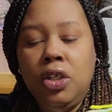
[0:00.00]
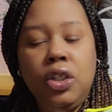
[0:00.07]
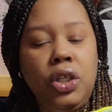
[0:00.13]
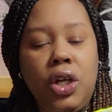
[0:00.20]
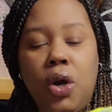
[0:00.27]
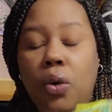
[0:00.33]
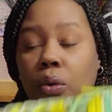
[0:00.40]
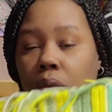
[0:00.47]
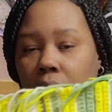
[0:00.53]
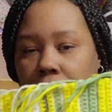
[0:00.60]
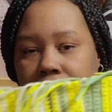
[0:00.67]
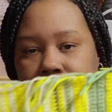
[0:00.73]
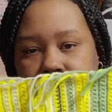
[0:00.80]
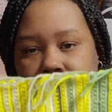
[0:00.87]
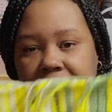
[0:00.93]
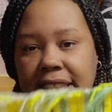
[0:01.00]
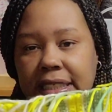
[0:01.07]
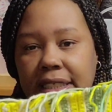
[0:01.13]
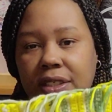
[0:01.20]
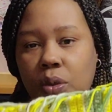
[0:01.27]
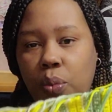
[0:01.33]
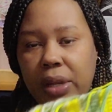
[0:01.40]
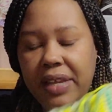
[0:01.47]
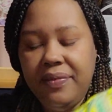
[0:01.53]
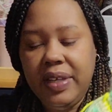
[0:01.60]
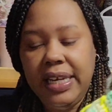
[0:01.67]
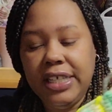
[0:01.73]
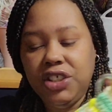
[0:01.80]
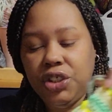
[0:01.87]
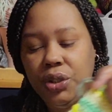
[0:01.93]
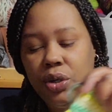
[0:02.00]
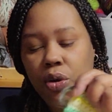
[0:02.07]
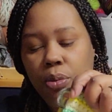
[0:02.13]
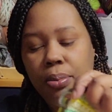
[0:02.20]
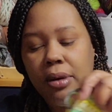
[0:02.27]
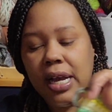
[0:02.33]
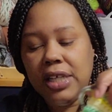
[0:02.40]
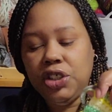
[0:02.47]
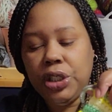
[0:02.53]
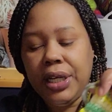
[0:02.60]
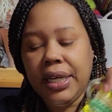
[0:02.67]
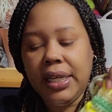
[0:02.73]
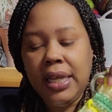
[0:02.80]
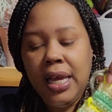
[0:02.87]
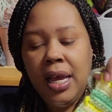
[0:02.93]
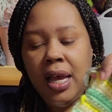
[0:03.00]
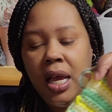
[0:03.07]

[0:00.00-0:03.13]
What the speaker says: you know, this is a weaving as you go project.